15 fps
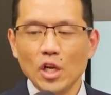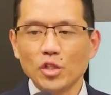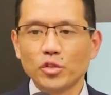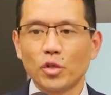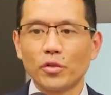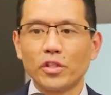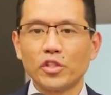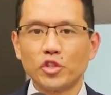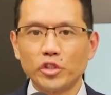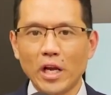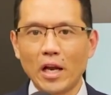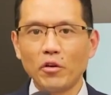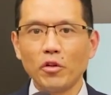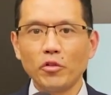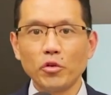So this
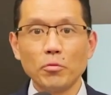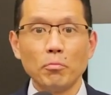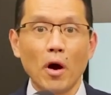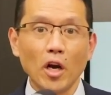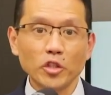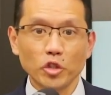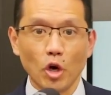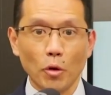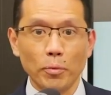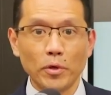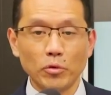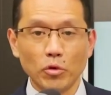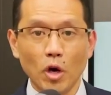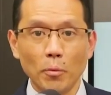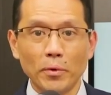January through March open
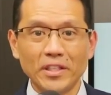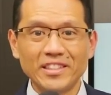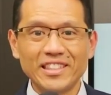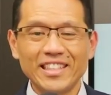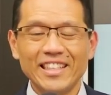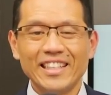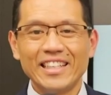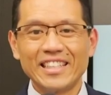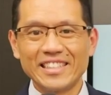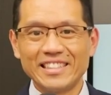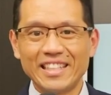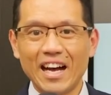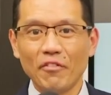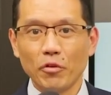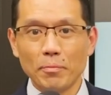enrollment is
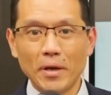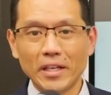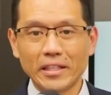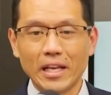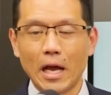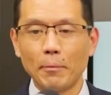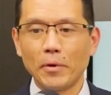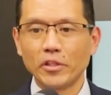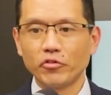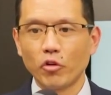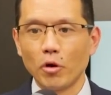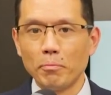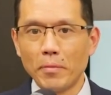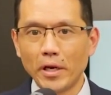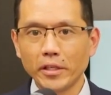not for Medigap. It's
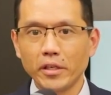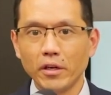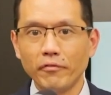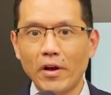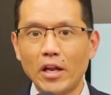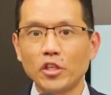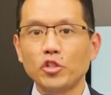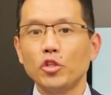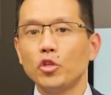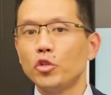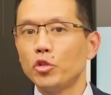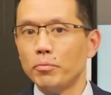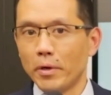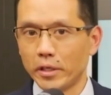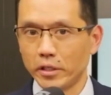for Medicare Advantage
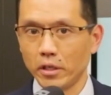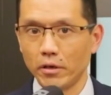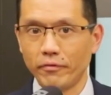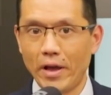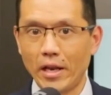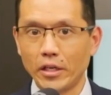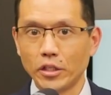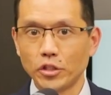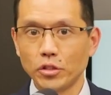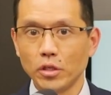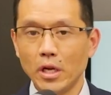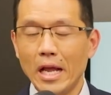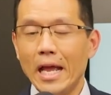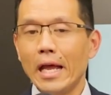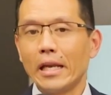to Medicare Advantage.
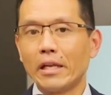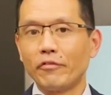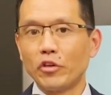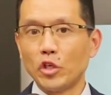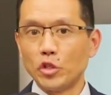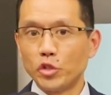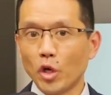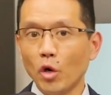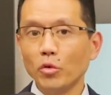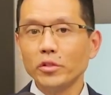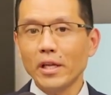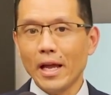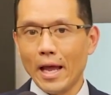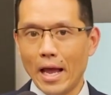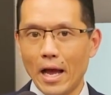And if you don't
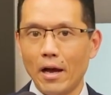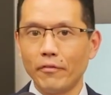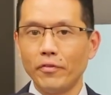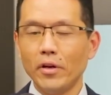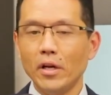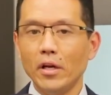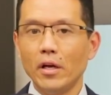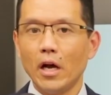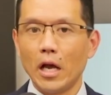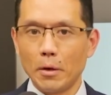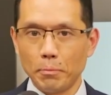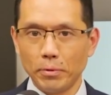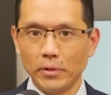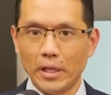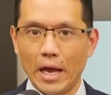have a
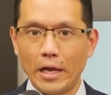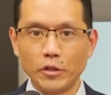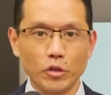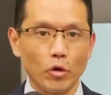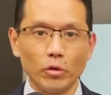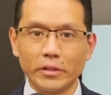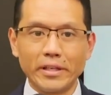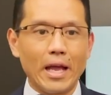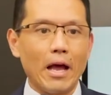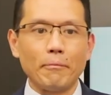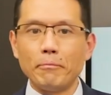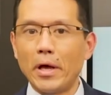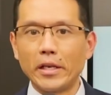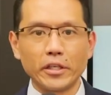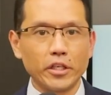plan, you only have
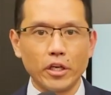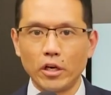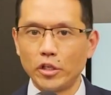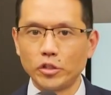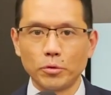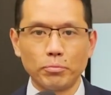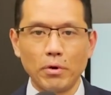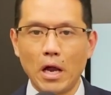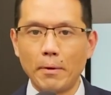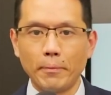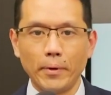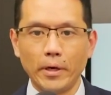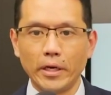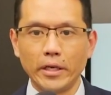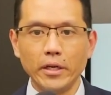Medicare as your
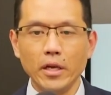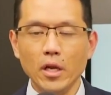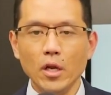primary,